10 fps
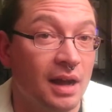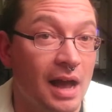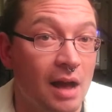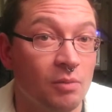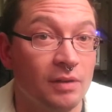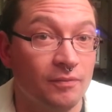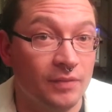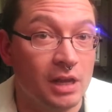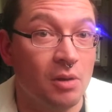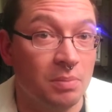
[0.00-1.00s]
I want a
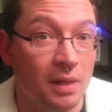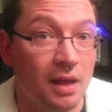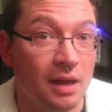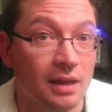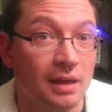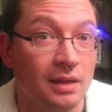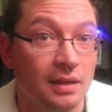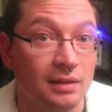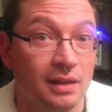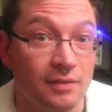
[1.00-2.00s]
video blog
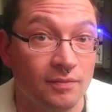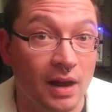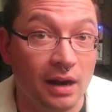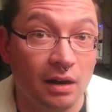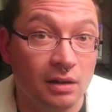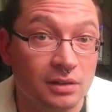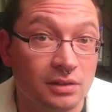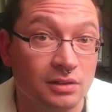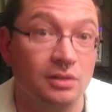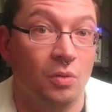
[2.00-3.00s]
like ViHart
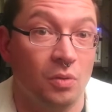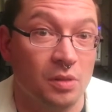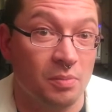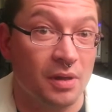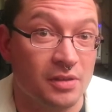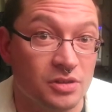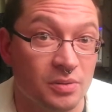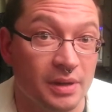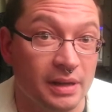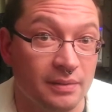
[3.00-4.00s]
or the Brothers
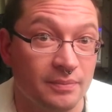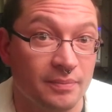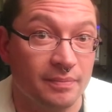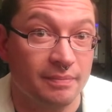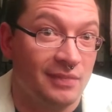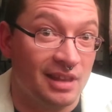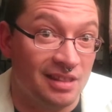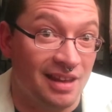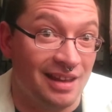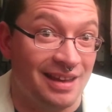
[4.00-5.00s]
Green. Good luck.